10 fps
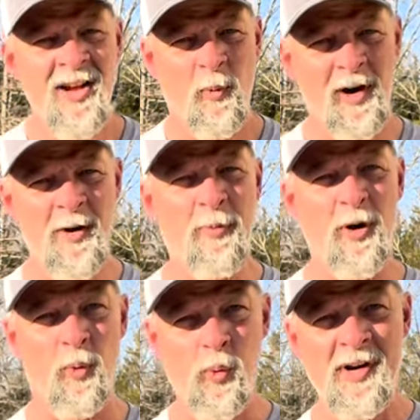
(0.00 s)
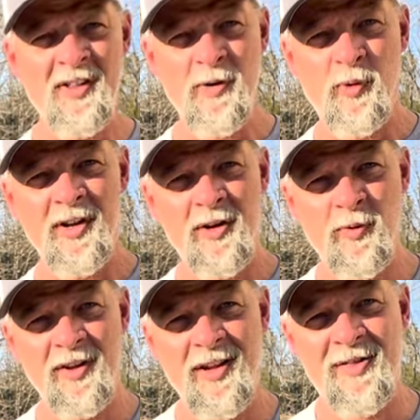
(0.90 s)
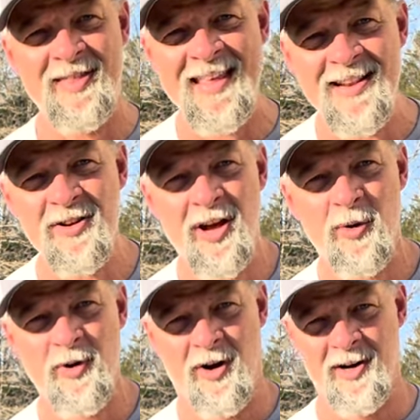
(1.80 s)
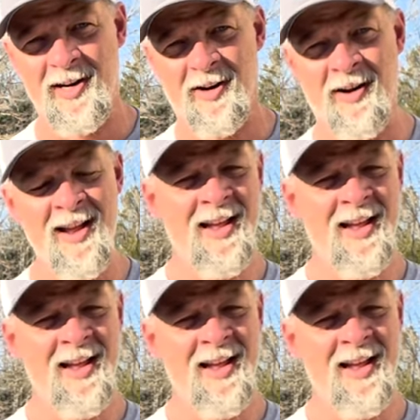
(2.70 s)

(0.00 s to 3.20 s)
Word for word: We're going to put a really, really, really thin coat on here.